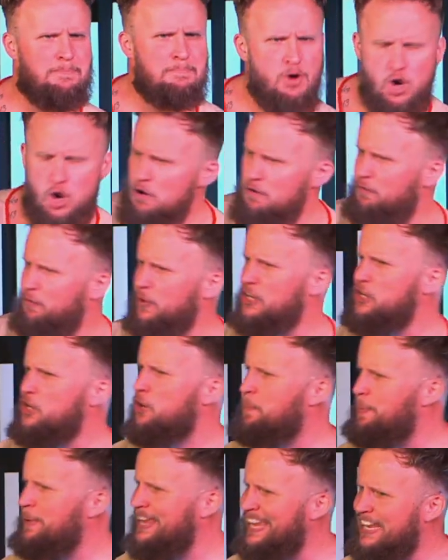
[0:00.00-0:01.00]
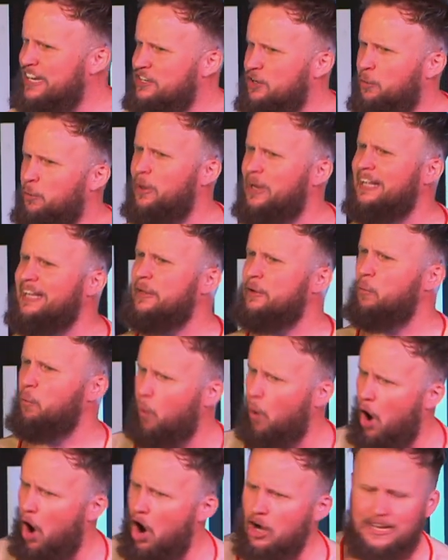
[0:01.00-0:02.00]
move, when you begin to really
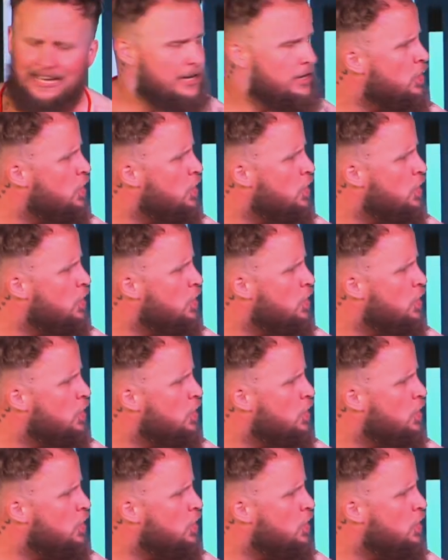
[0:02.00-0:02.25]
walk in